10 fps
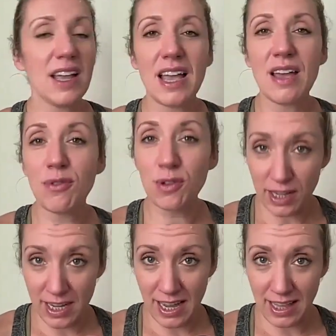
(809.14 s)
if we're
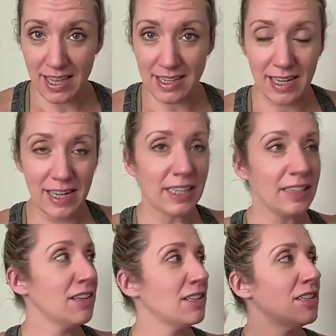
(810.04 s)
looking at this here,
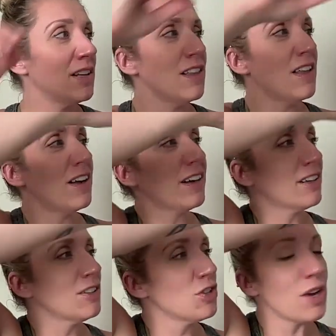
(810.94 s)
this is a
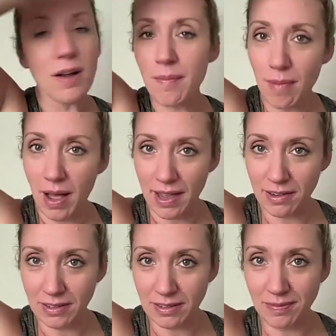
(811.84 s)
large
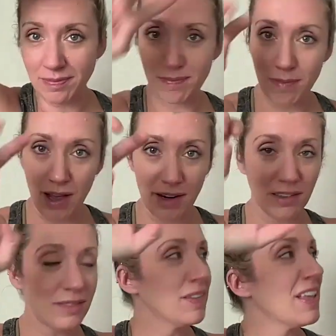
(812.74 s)
model.
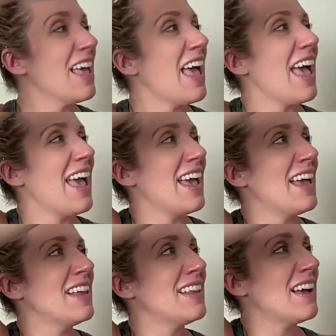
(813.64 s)

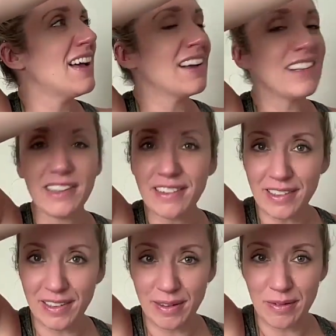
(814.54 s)
And
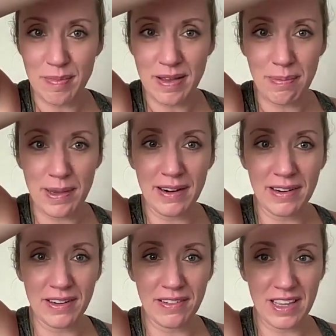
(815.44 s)
clitoral hood would be up here,
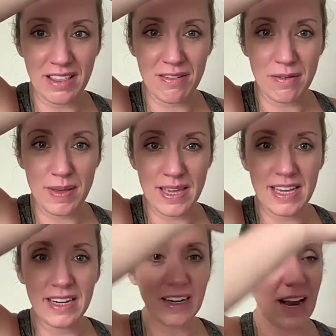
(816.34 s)
urethra would be
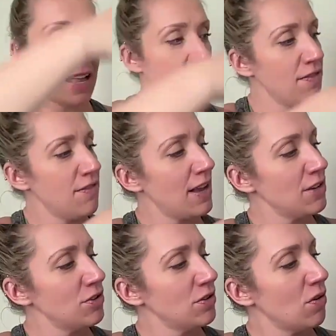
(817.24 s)
here, and then
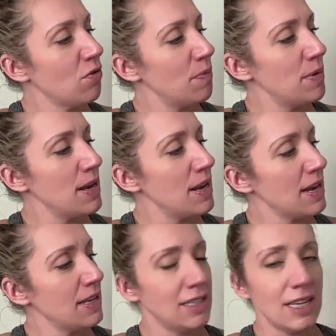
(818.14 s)
vaginal opening
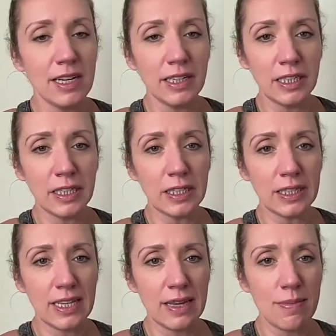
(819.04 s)
is here,
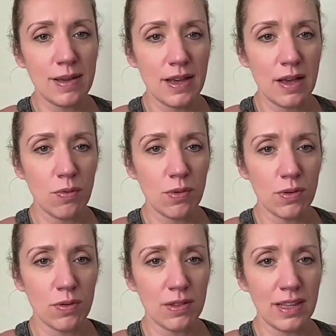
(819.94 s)
labia
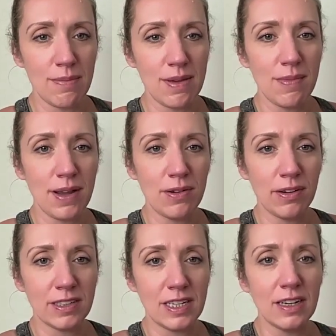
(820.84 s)

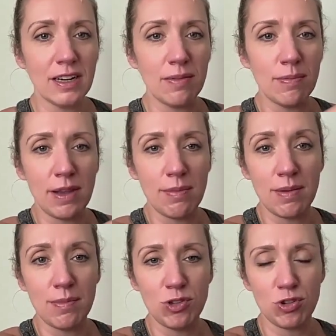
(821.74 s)
minor is here, and
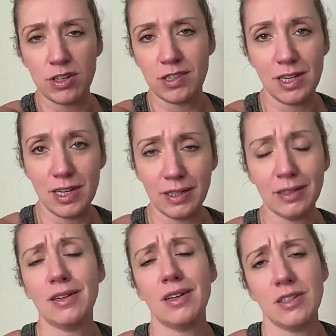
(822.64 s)
labia majora is
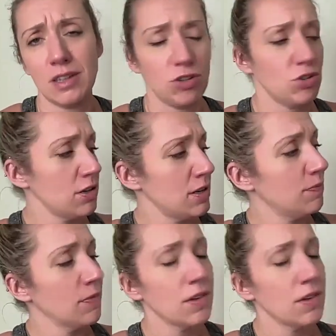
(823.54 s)
here, essentially.